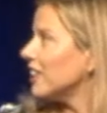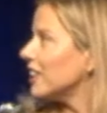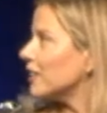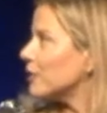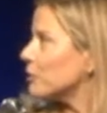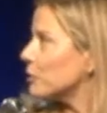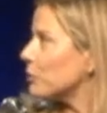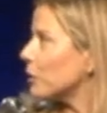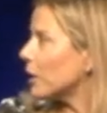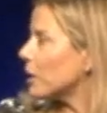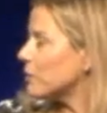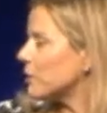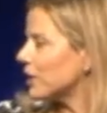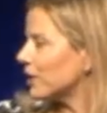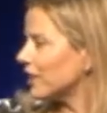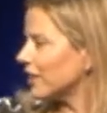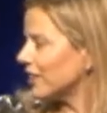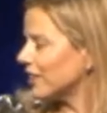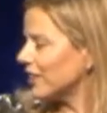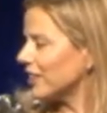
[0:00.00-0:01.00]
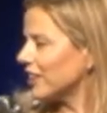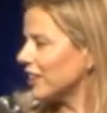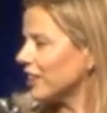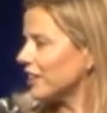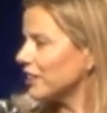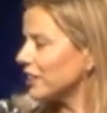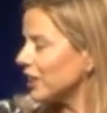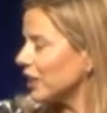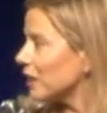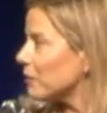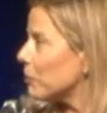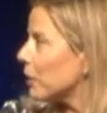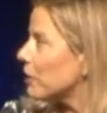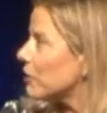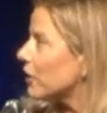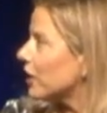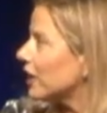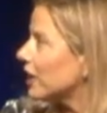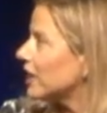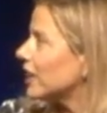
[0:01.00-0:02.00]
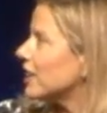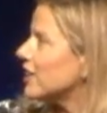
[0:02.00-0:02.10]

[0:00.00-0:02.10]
here, my right,